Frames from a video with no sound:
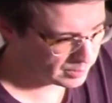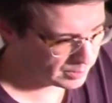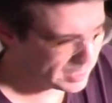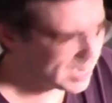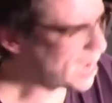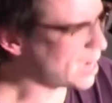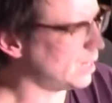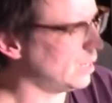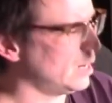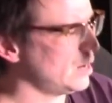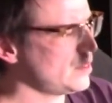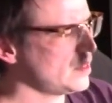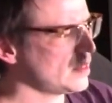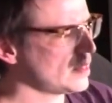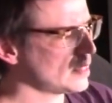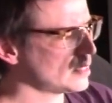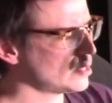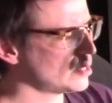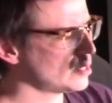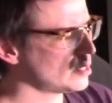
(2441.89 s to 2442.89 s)
Yeah, I think
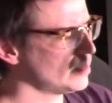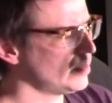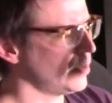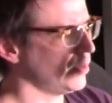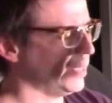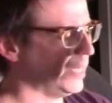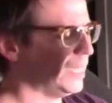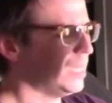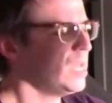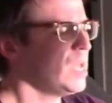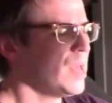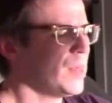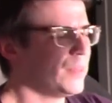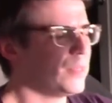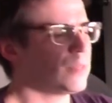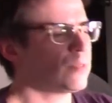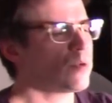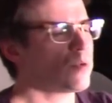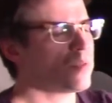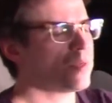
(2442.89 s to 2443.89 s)
that's just about it.
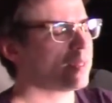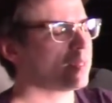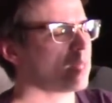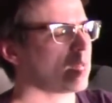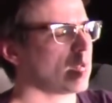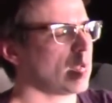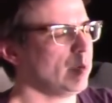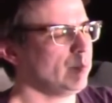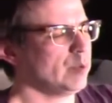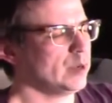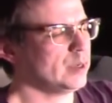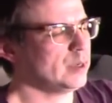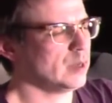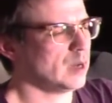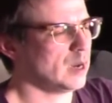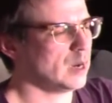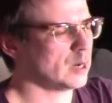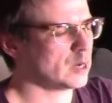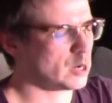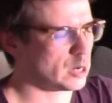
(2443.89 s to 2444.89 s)
The other thing that I would
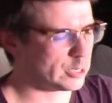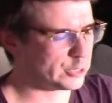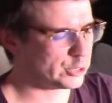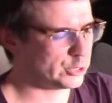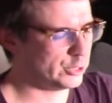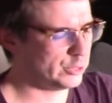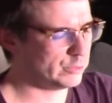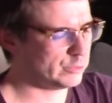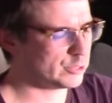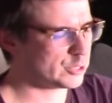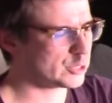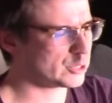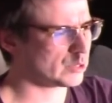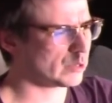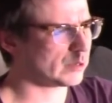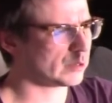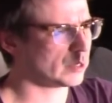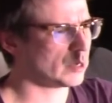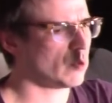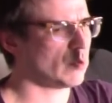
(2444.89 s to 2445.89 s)
caution you, just
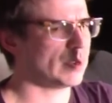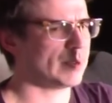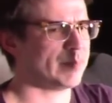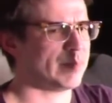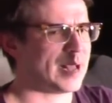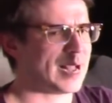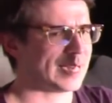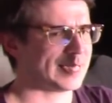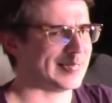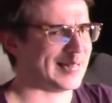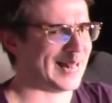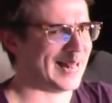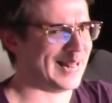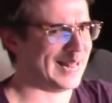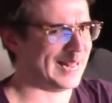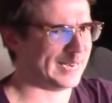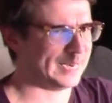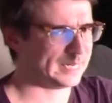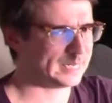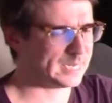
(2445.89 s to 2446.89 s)
sort of going back to
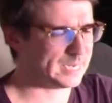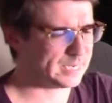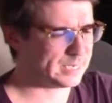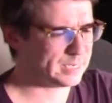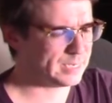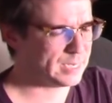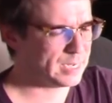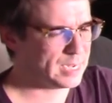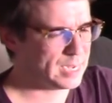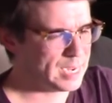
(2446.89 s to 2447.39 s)
etiquette,